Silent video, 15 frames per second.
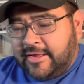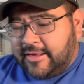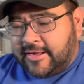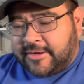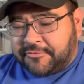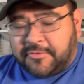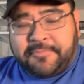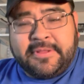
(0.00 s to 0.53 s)

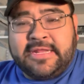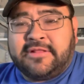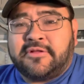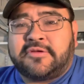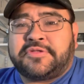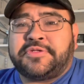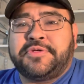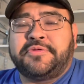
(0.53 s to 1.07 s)
uh, repeating
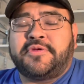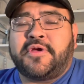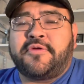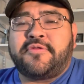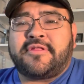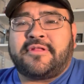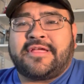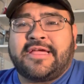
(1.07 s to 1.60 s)
those two
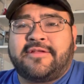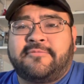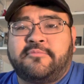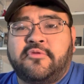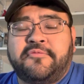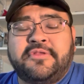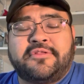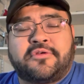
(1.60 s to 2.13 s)
notes and kind of
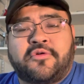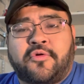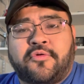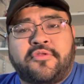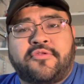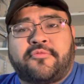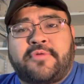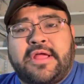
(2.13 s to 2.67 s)
moving the
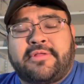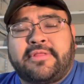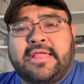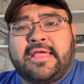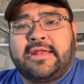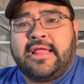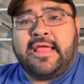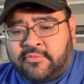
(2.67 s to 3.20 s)
chords around
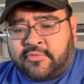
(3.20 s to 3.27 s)
that.